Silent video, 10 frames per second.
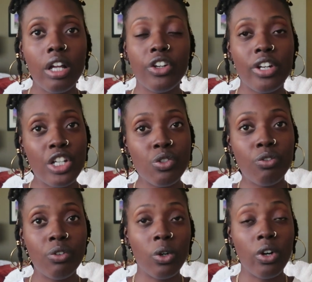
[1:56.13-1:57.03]
your natural
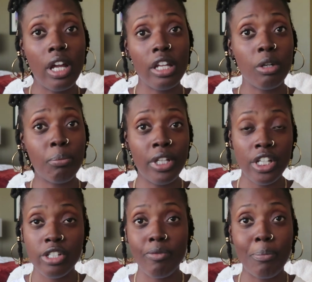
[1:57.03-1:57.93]
flora, and your
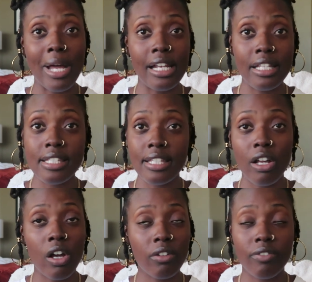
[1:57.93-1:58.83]
pH balance and
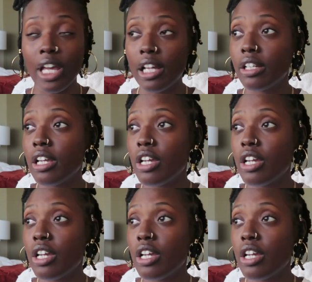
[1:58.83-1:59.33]
all of that.